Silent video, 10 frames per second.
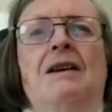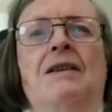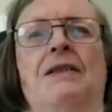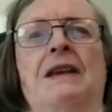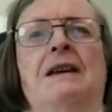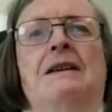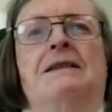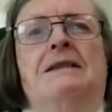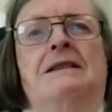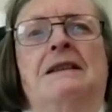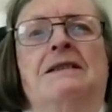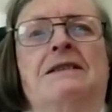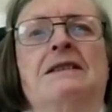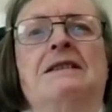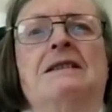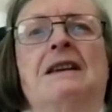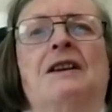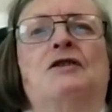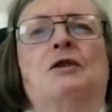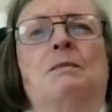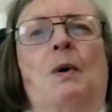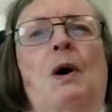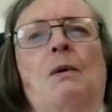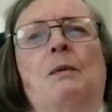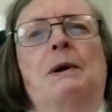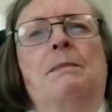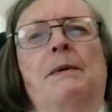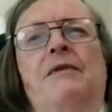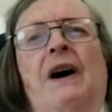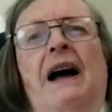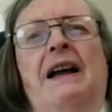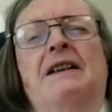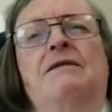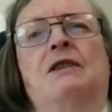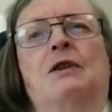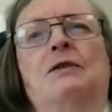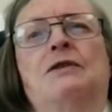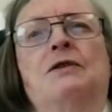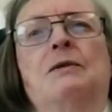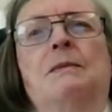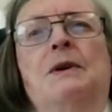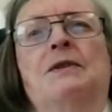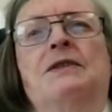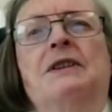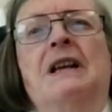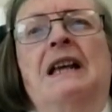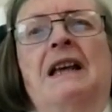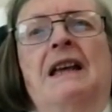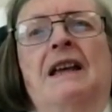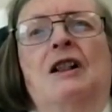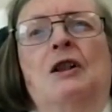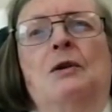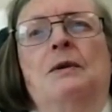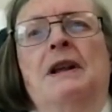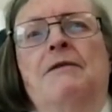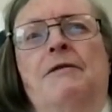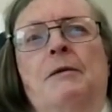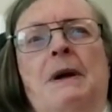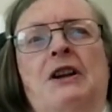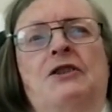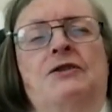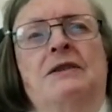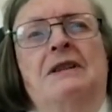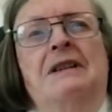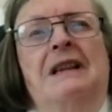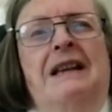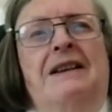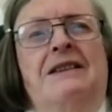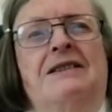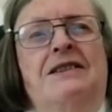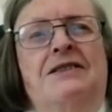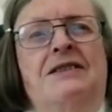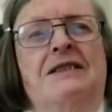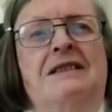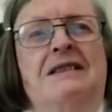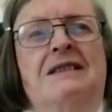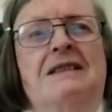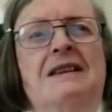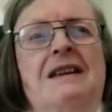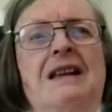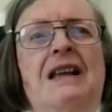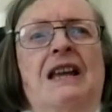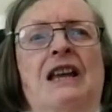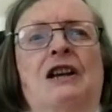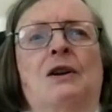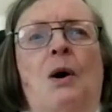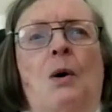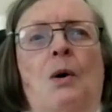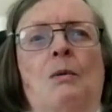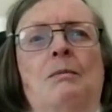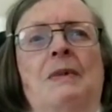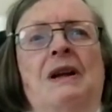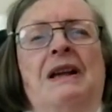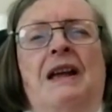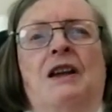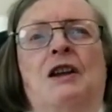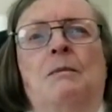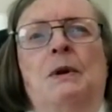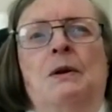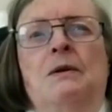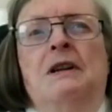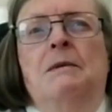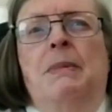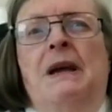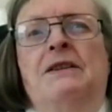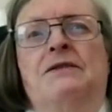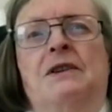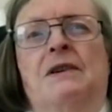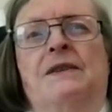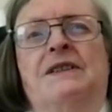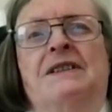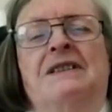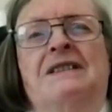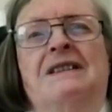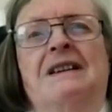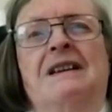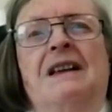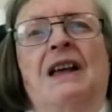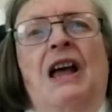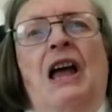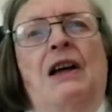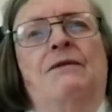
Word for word: The assistance and support we provide consumers include information and assistance, in home and community based services and